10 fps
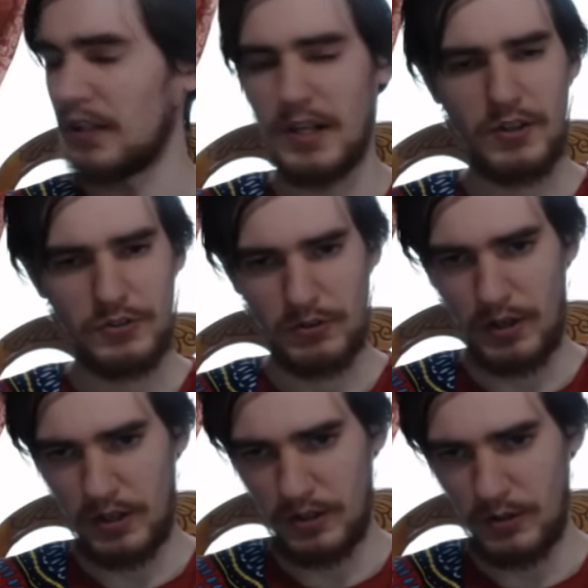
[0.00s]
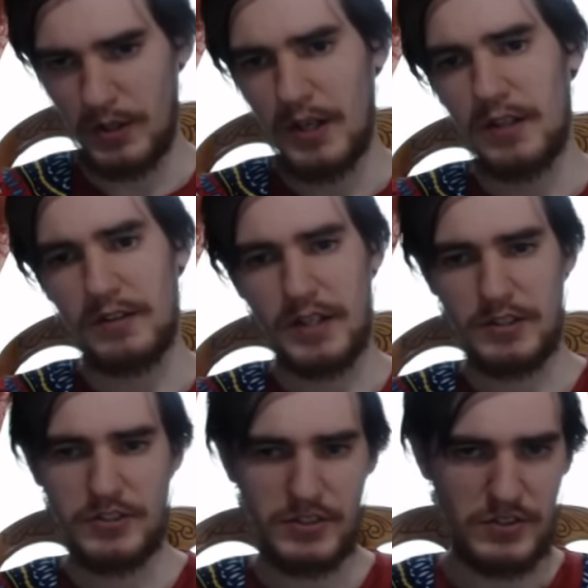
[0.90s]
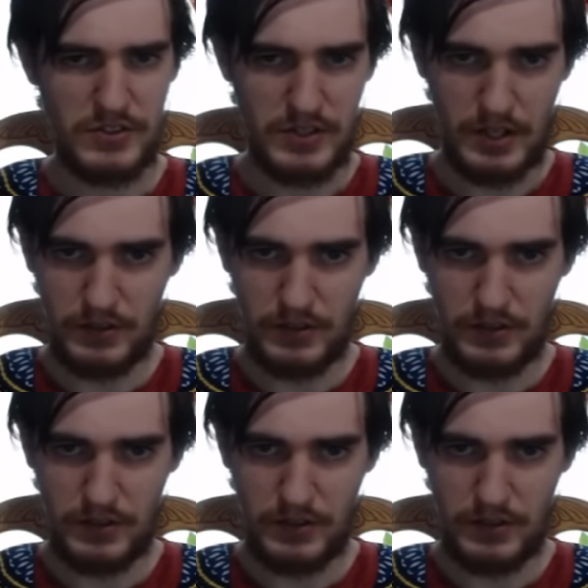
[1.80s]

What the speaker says: El Dorado. That shit's a South